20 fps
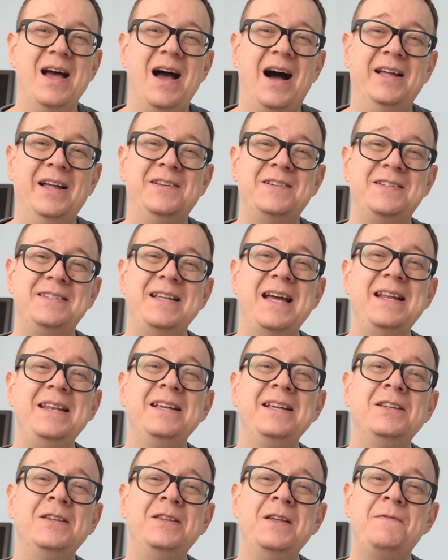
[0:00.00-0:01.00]

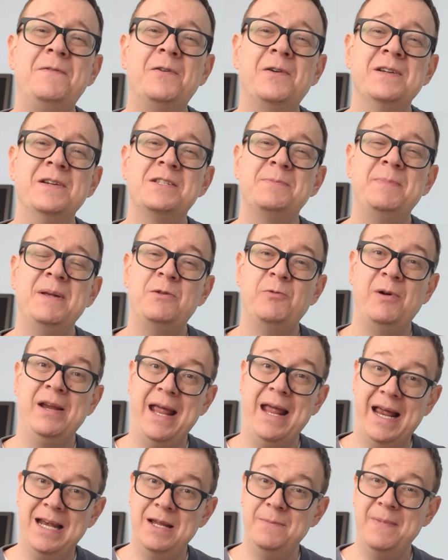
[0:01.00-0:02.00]
Understanding the difference
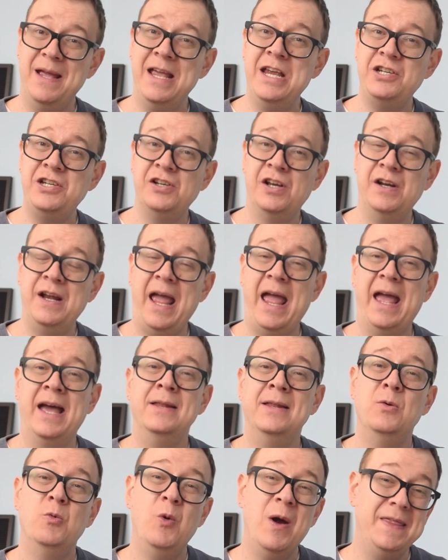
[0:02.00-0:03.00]
between animation
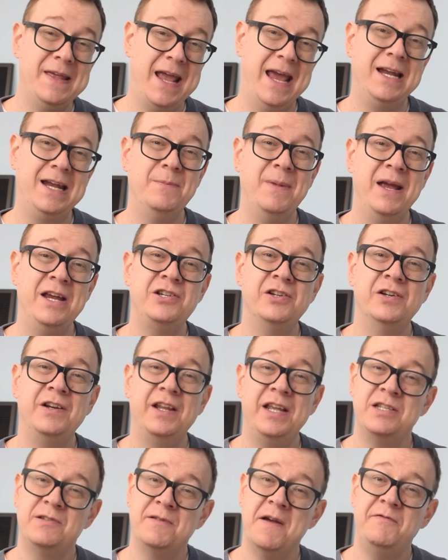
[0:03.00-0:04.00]
and with animation
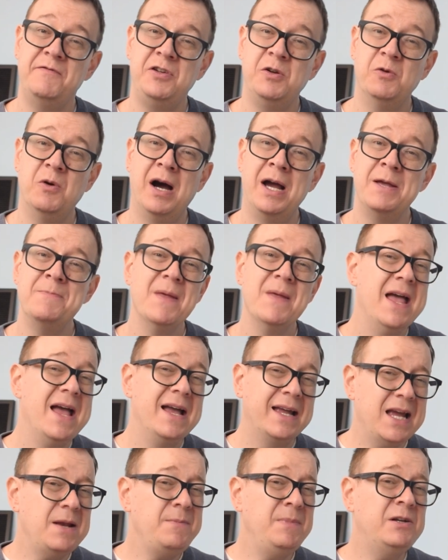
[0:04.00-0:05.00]
in SwiftUI
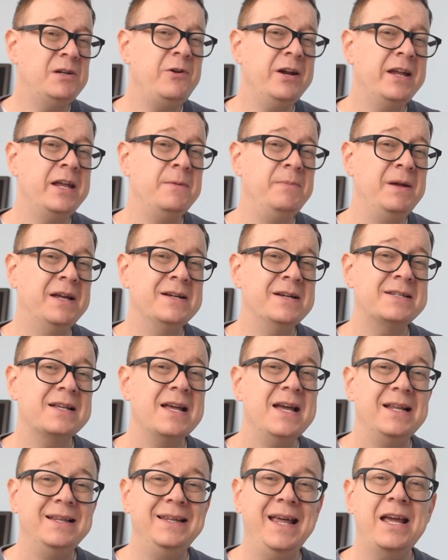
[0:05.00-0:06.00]
can be tricky because
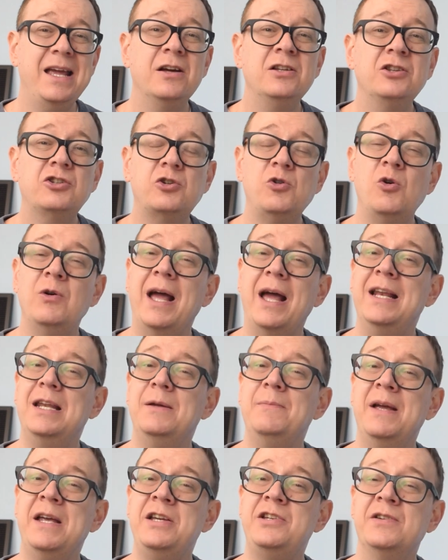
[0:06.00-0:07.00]
they control
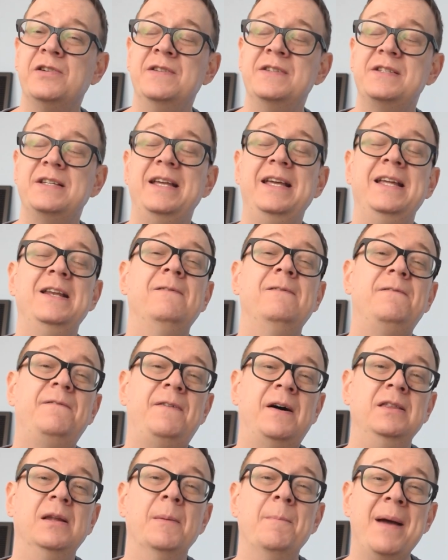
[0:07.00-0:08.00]
animations in
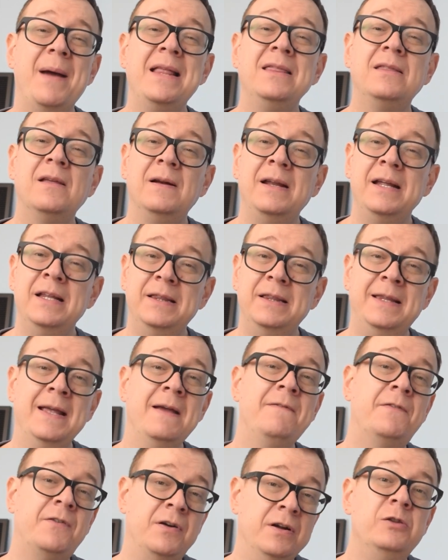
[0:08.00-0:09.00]
fundamentally
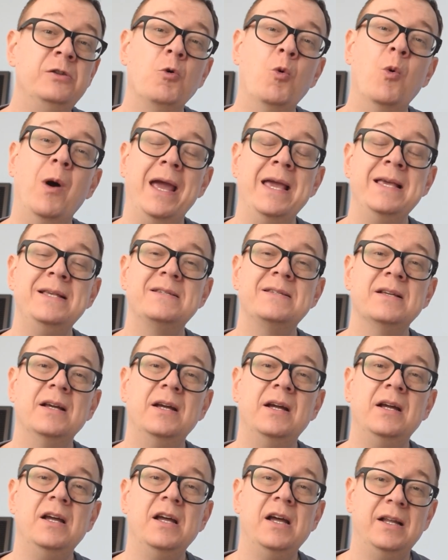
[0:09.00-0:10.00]
different ways.
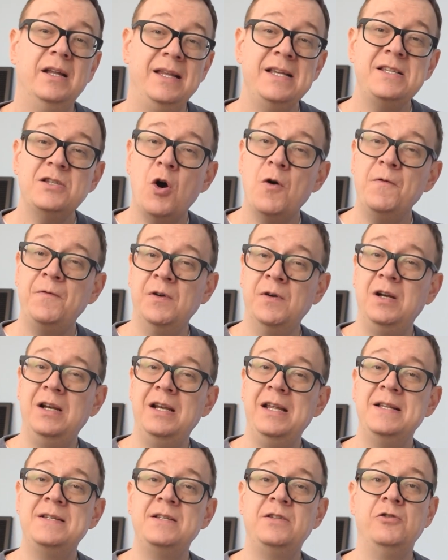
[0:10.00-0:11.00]
This often
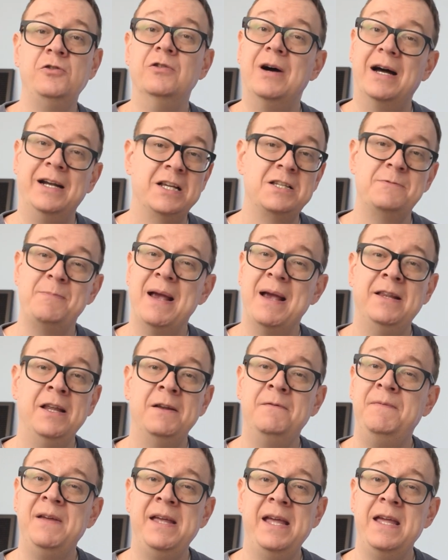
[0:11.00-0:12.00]
leads to
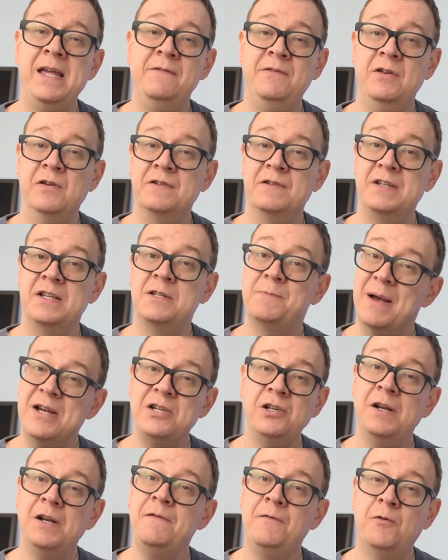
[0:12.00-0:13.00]
unexpected behaviors,
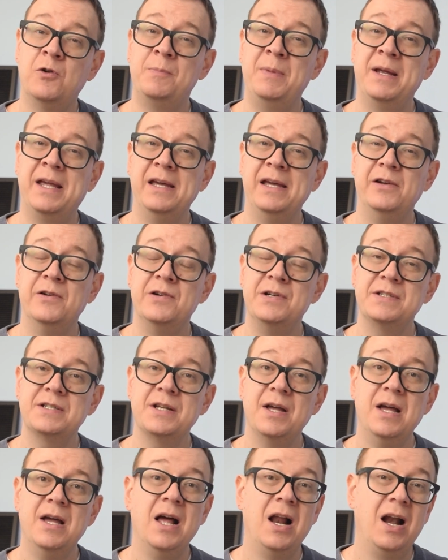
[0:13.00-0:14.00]
especially for beginners.
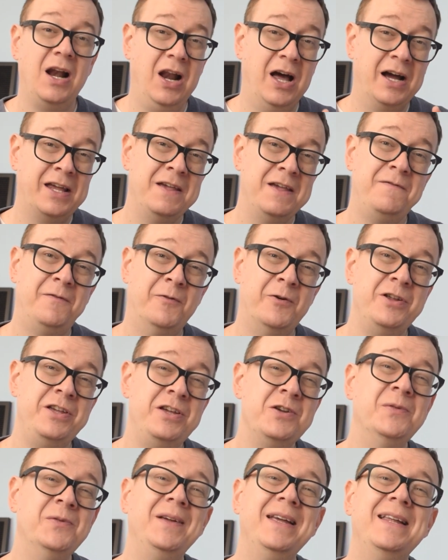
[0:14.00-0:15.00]
Lucky for
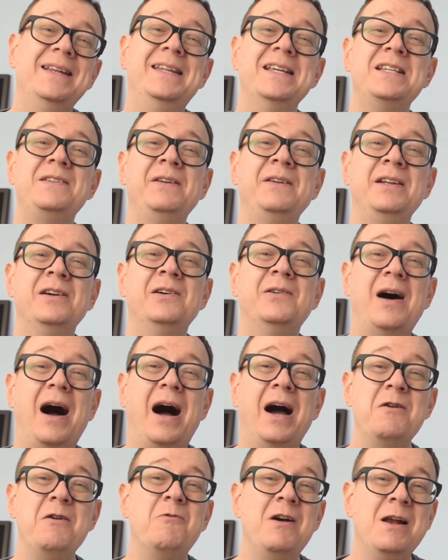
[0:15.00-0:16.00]
you, in this video
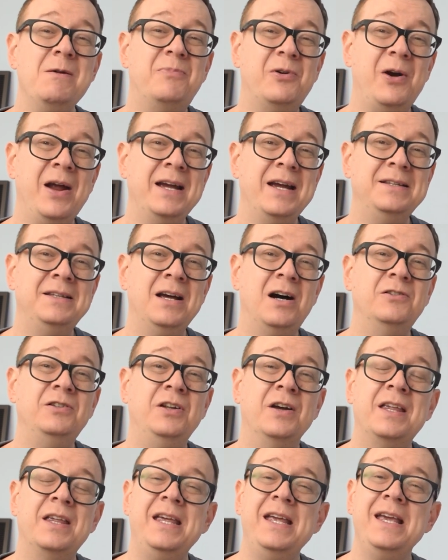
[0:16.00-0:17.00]
I will break down
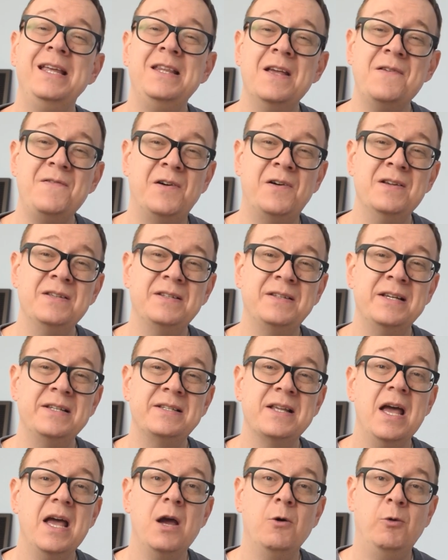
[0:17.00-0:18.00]
the key
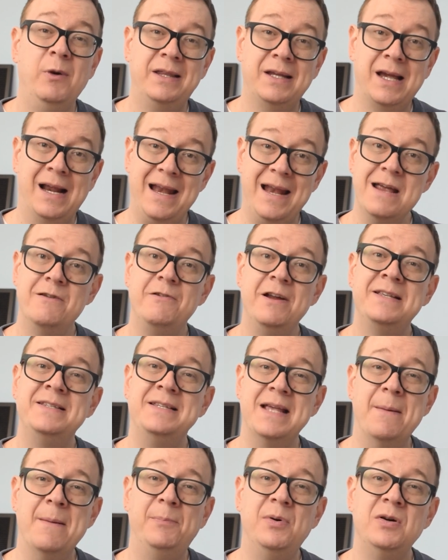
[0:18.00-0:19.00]
differences with clear
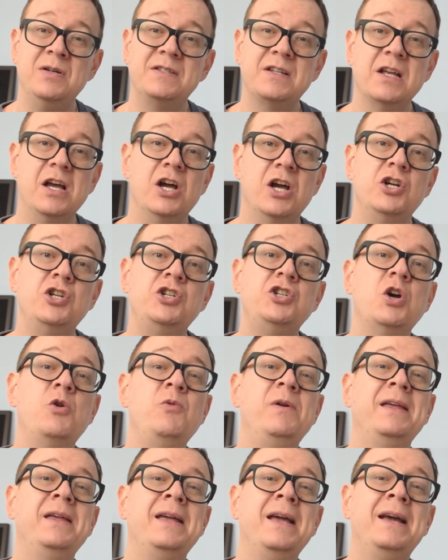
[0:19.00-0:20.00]
examples,
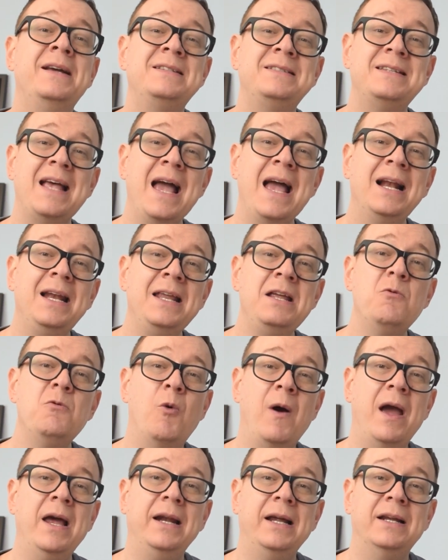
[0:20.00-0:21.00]
showing exactly
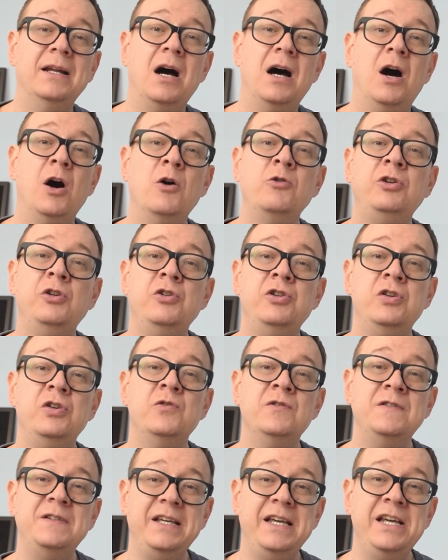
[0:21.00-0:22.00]
when and how to
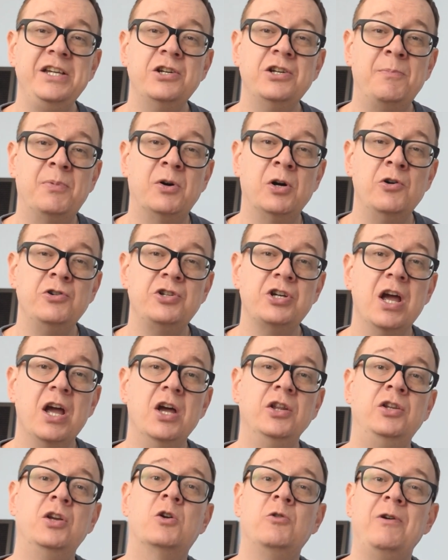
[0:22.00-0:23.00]
use each approach
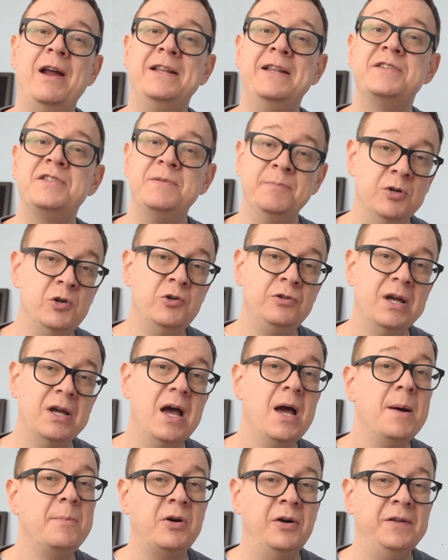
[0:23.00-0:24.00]
to create smooth,
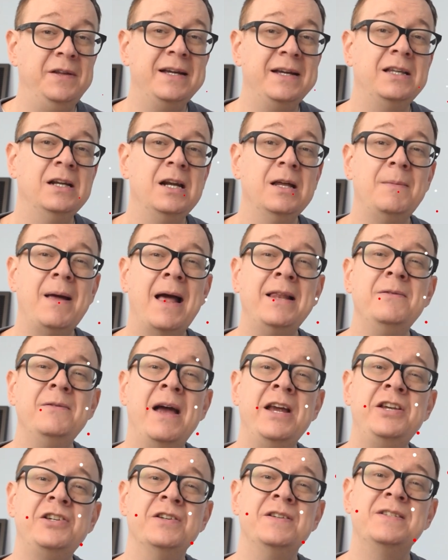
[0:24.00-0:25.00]
predictable
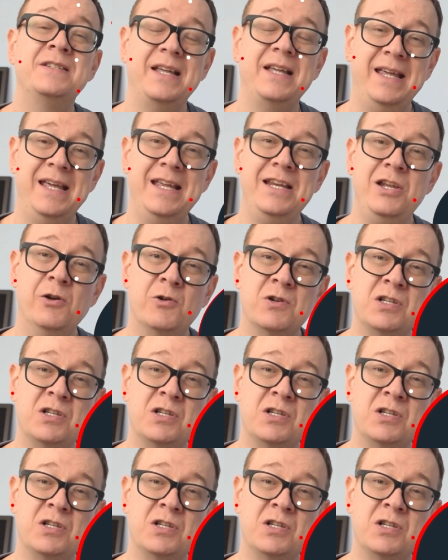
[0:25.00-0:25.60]
animations in your